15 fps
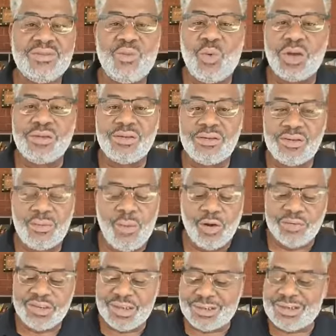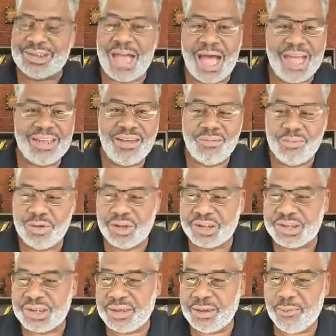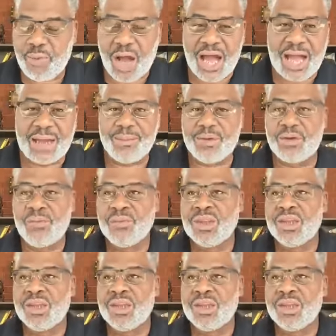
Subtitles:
one of the most exciting books in the Bible.